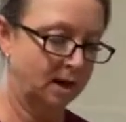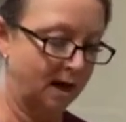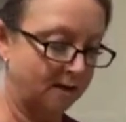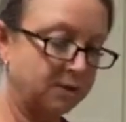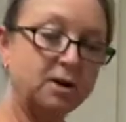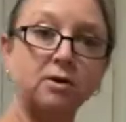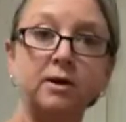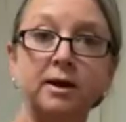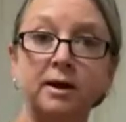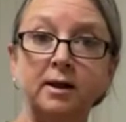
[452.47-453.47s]
I found a
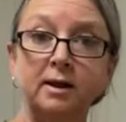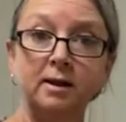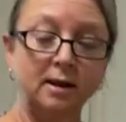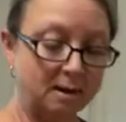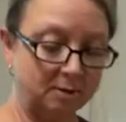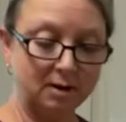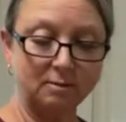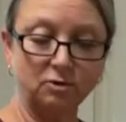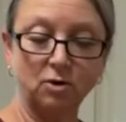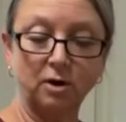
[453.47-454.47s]
green
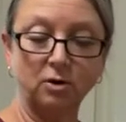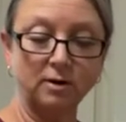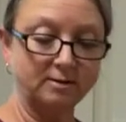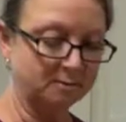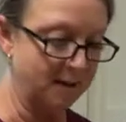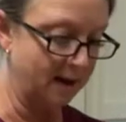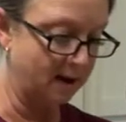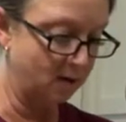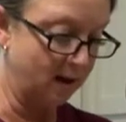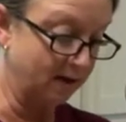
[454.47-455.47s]
a green
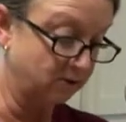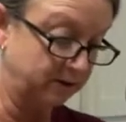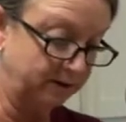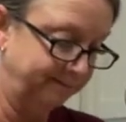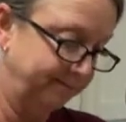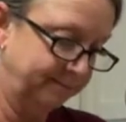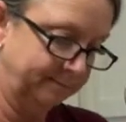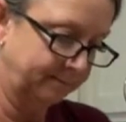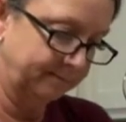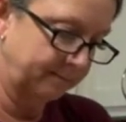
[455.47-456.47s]
tomato. Actually,
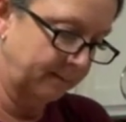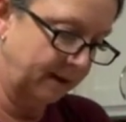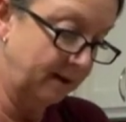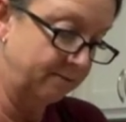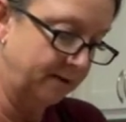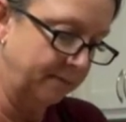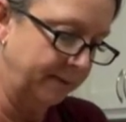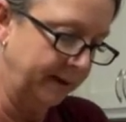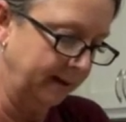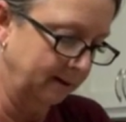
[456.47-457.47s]
it found
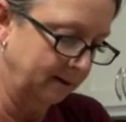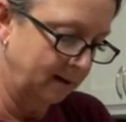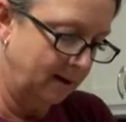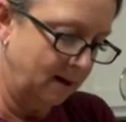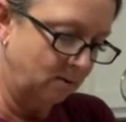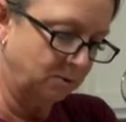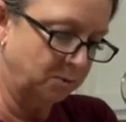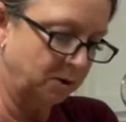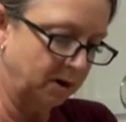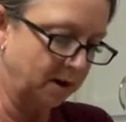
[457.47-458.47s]
me. I was
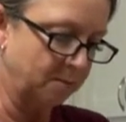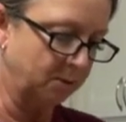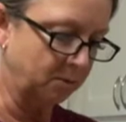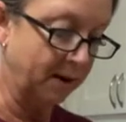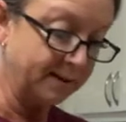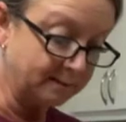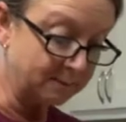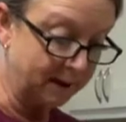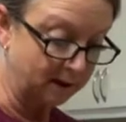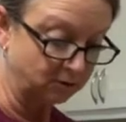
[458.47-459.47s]
pulling a couple of red
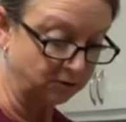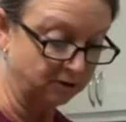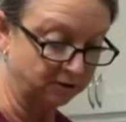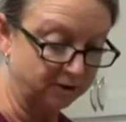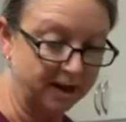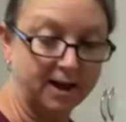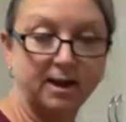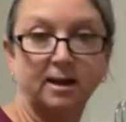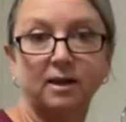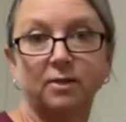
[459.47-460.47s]
tomatoes
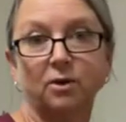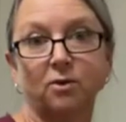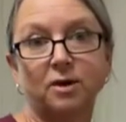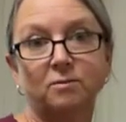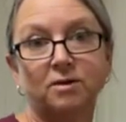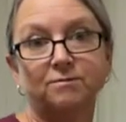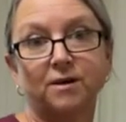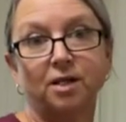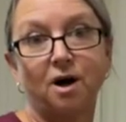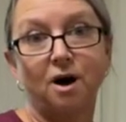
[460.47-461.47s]
yesterday, and the green one
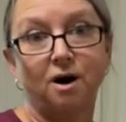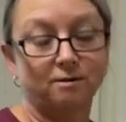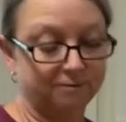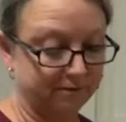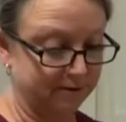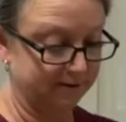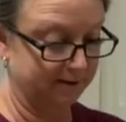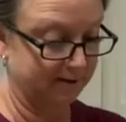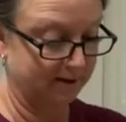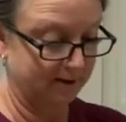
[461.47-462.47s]
fell
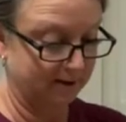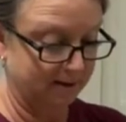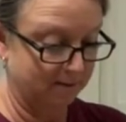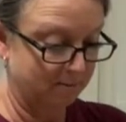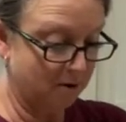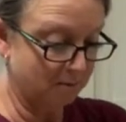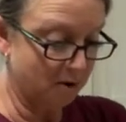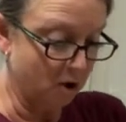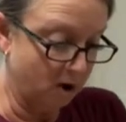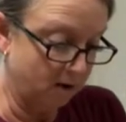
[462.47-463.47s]
off. Broke my
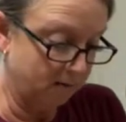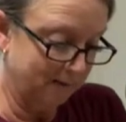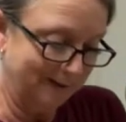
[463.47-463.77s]
heart.